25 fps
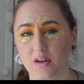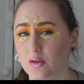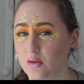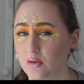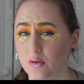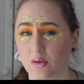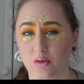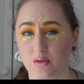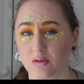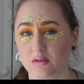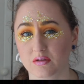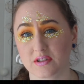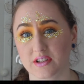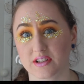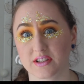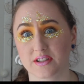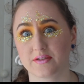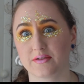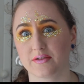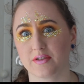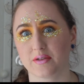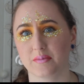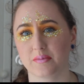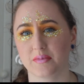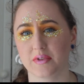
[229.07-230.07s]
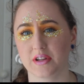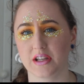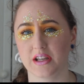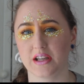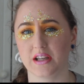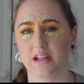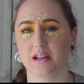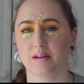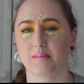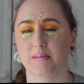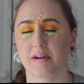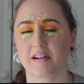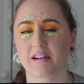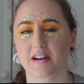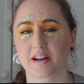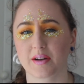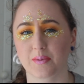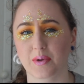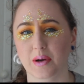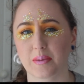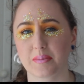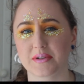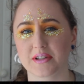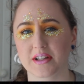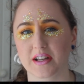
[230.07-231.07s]
or just from the American
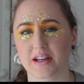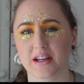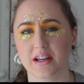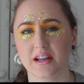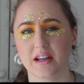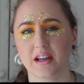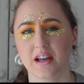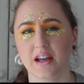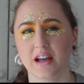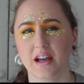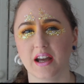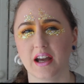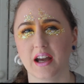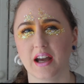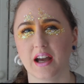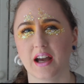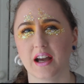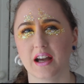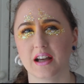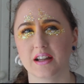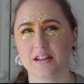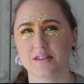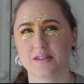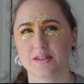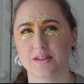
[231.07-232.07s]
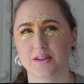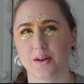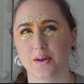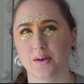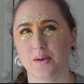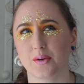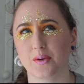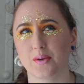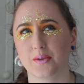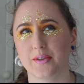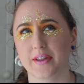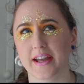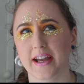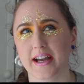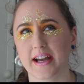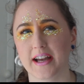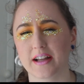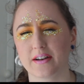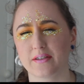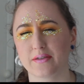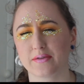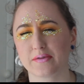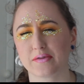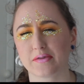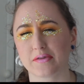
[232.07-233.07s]
website. So they
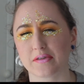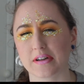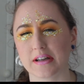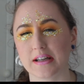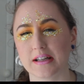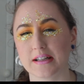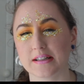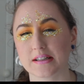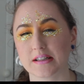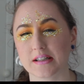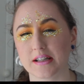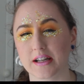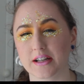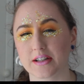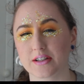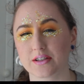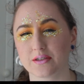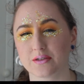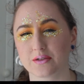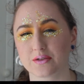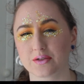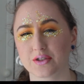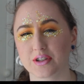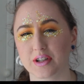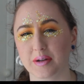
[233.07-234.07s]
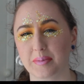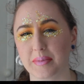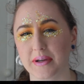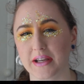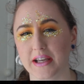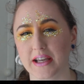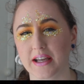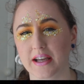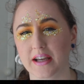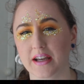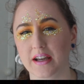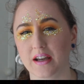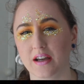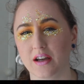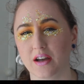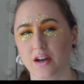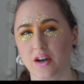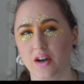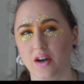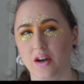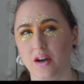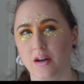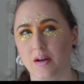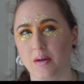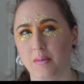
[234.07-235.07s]
had free international shipping,
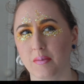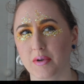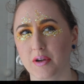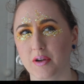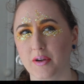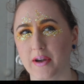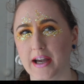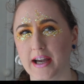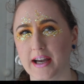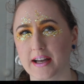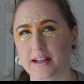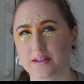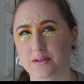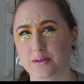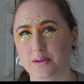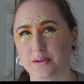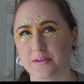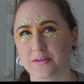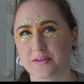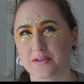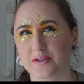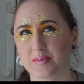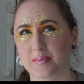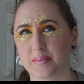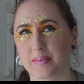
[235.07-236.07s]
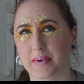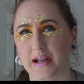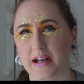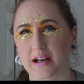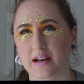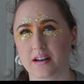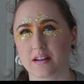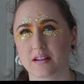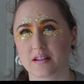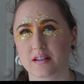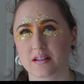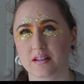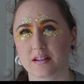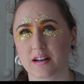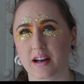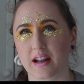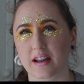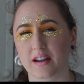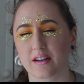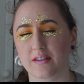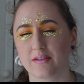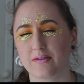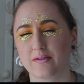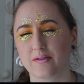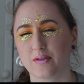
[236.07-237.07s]
but you had to have spent
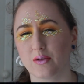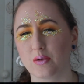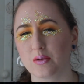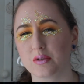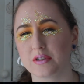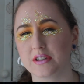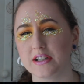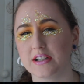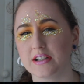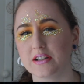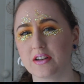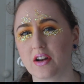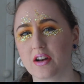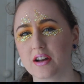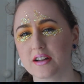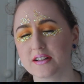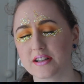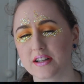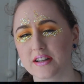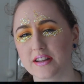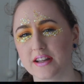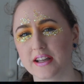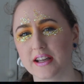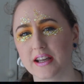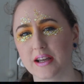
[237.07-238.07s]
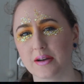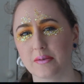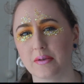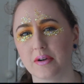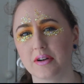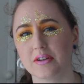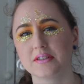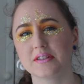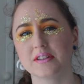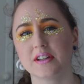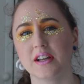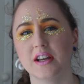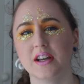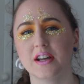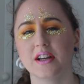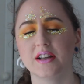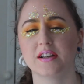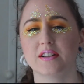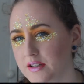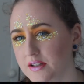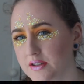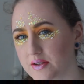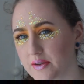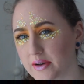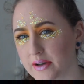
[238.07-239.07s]
like $40 I think it was.
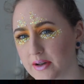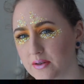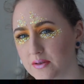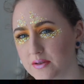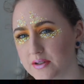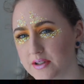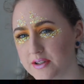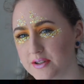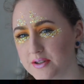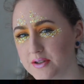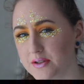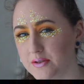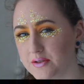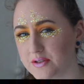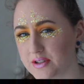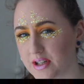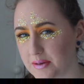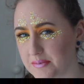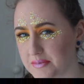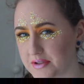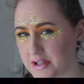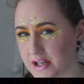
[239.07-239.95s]
So I ordered 2 Shape